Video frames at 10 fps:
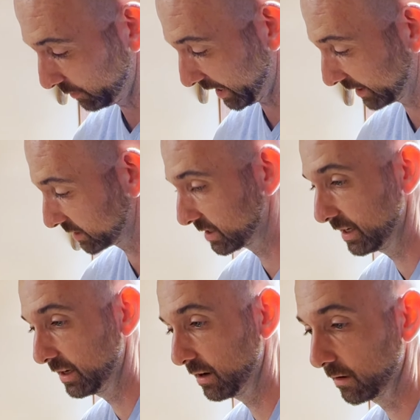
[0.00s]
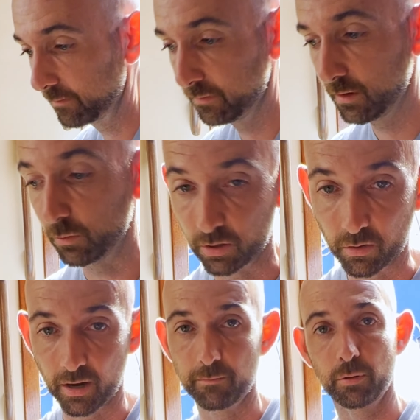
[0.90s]
we got the sink here. We do
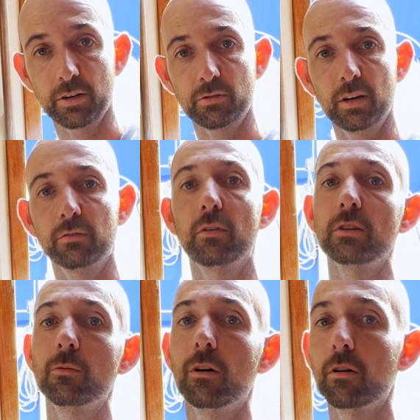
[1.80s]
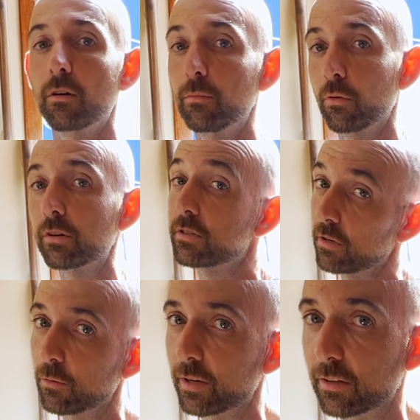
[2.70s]
have pressurized fresh water on board,
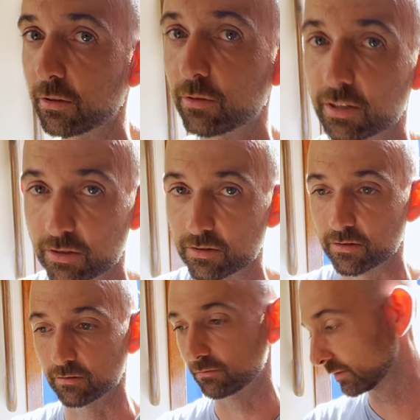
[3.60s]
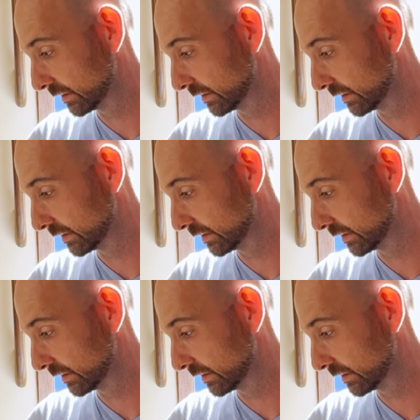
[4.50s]
so we can do dishes and,